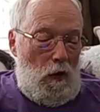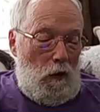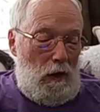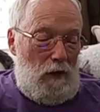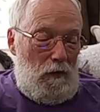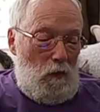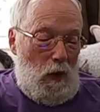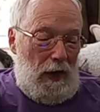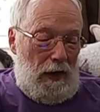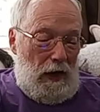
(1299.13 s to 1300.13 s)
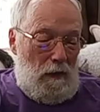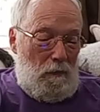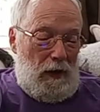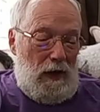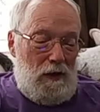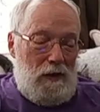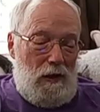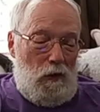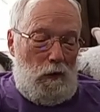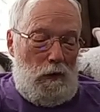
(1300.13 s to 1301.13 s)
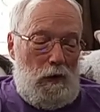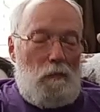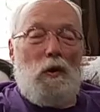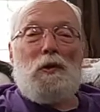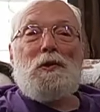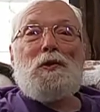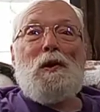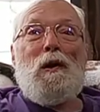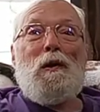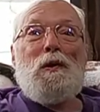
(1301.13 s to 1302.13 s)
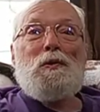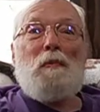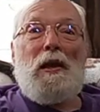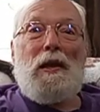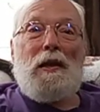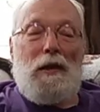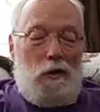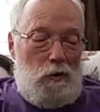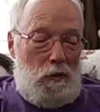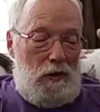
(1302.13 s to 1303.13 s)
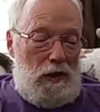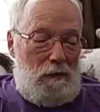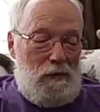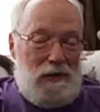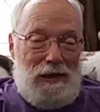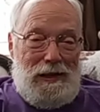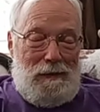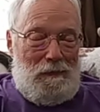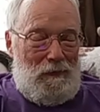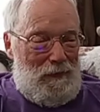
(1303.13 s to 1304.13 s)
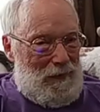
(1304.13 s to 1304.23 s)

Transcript: or even waking up because the Lord had put Saul's men into a deep sleep.